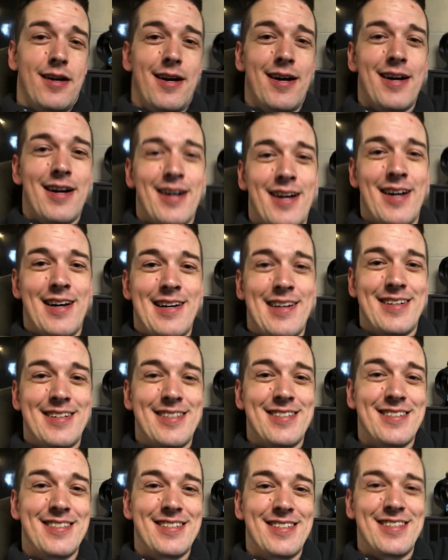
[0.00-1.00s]

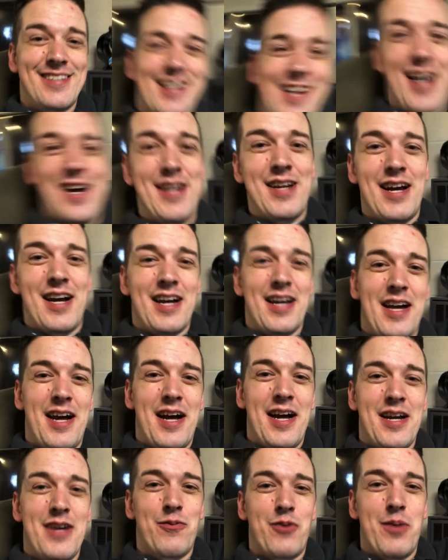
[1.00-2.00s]

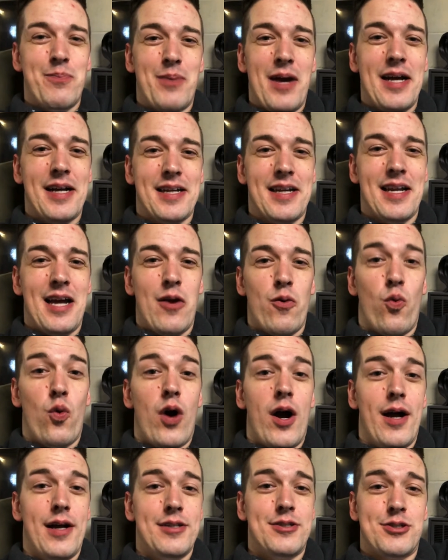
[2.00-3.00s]
I went back and I
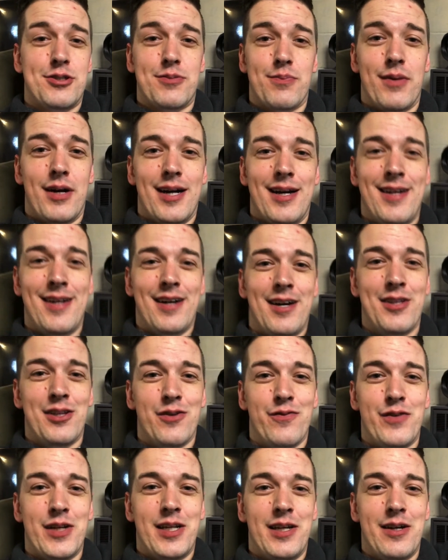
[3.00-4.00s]
watched my
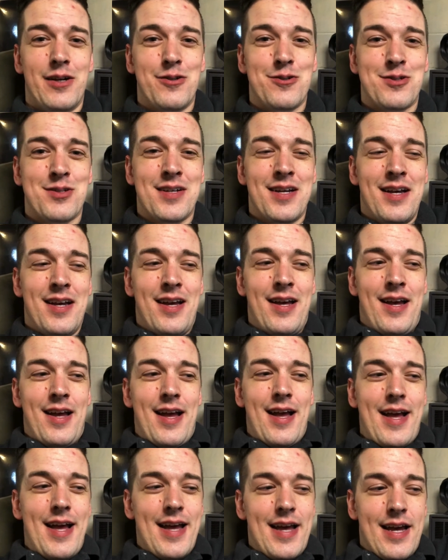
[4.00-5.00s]
other videos,
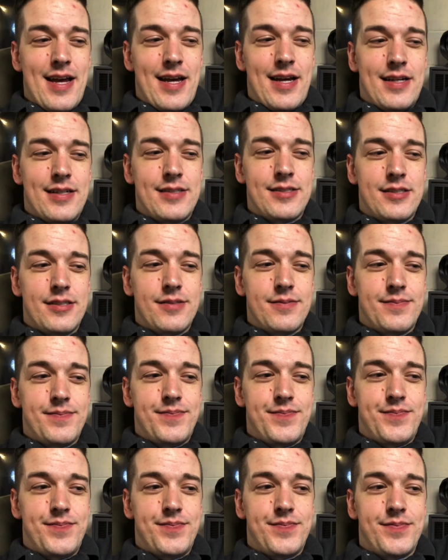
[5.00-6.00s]
and
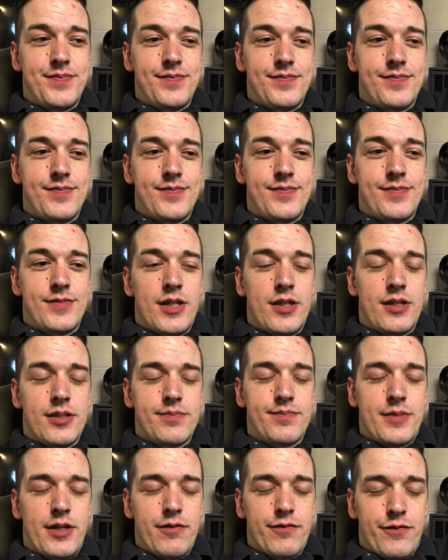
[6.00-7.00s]

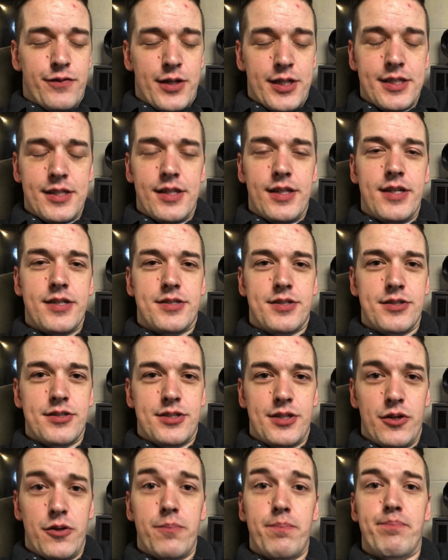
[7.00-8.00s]
they're fun to listen
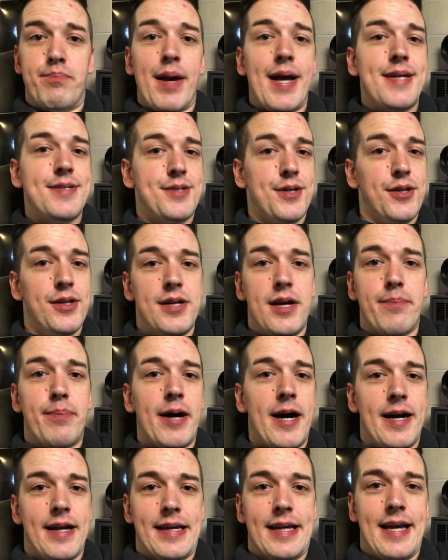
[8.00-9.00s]
to. Basically a
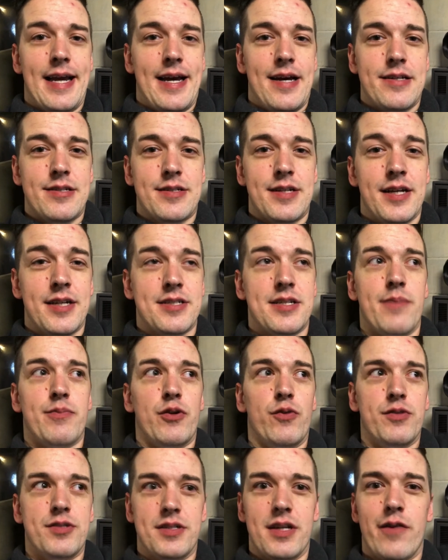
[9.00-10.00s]
podcast,
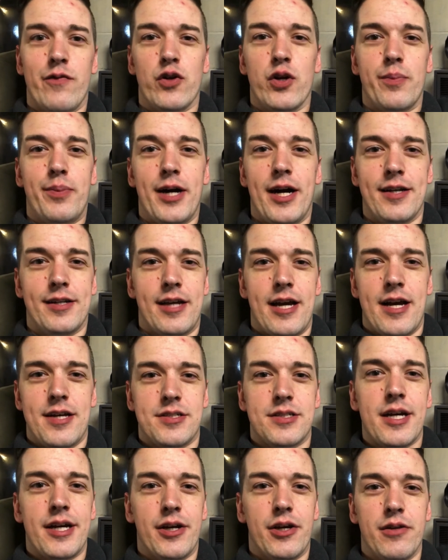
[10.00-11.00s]
except it was never a
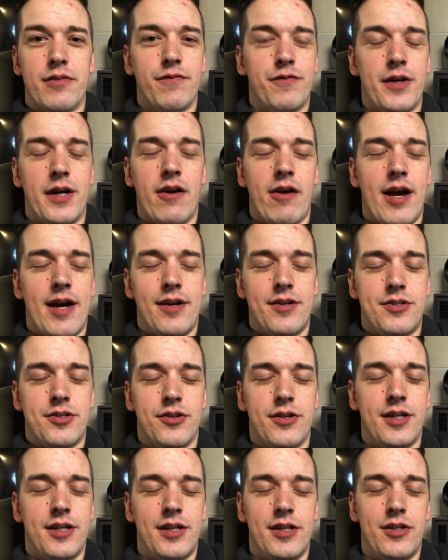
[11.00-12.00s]
podcast. I couldn't figure out how to
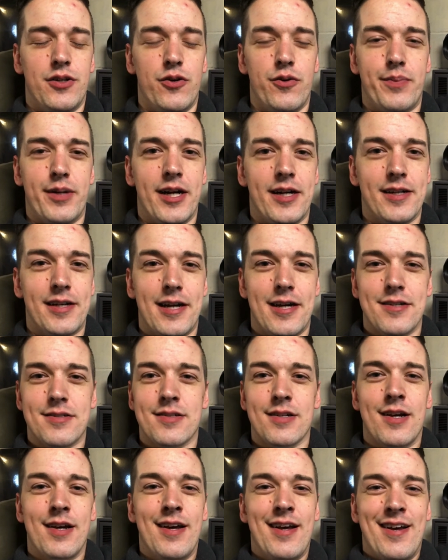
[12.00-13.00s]
turn it into a
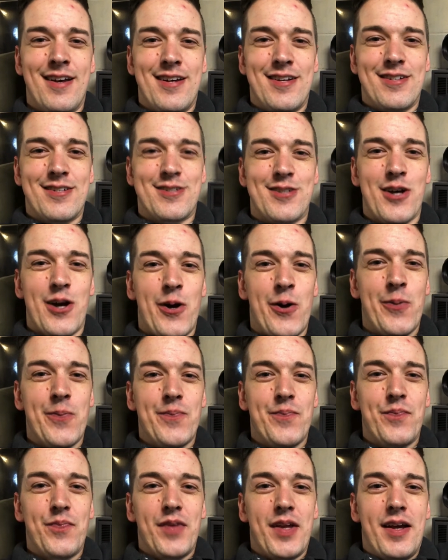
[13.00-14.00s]
podcast. So
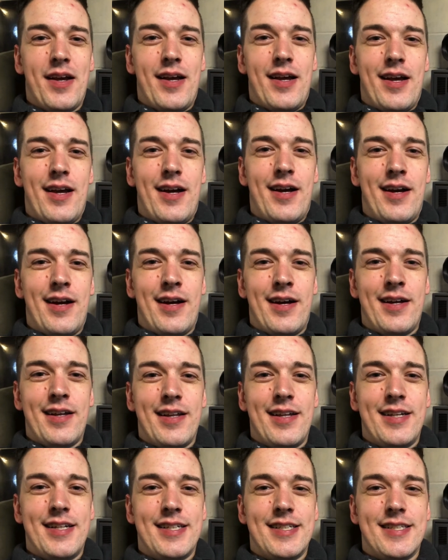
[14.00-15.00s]
I